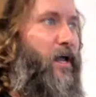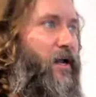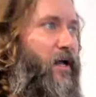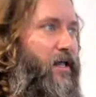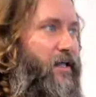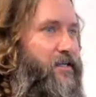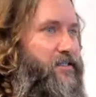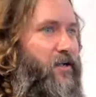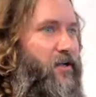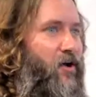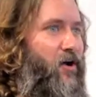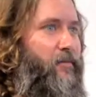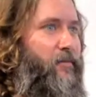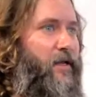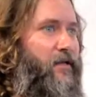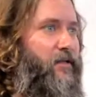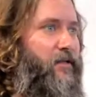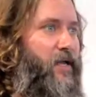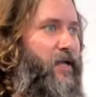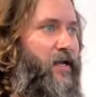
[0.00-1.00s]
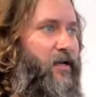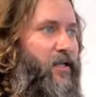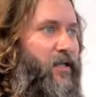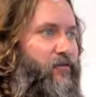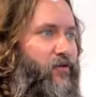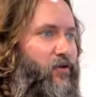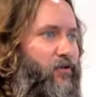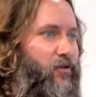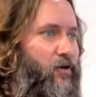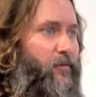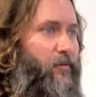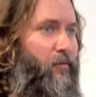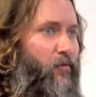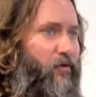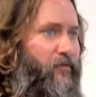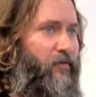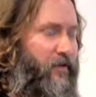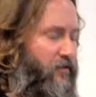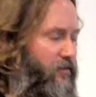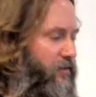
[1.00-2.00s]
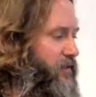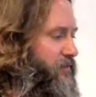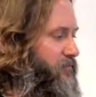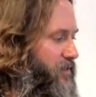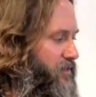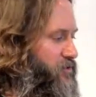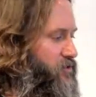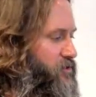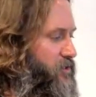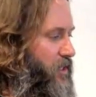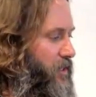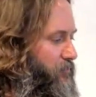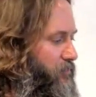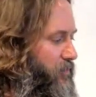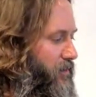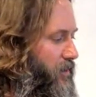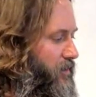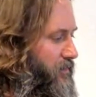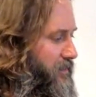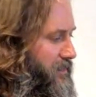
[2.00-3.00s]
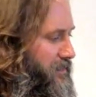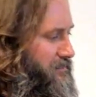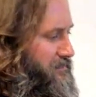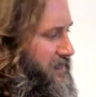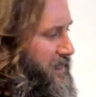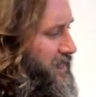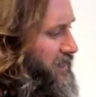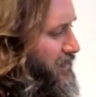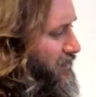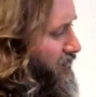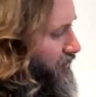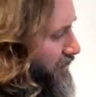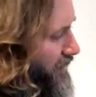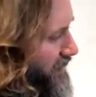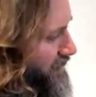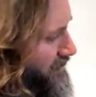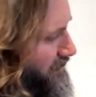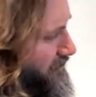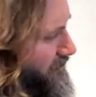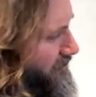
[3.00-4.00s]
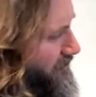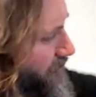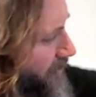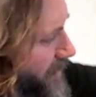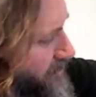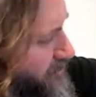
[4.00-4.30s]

kind of, like I said, automatically kind of give you a little bit more of like lived in shape, like, and it'll kind of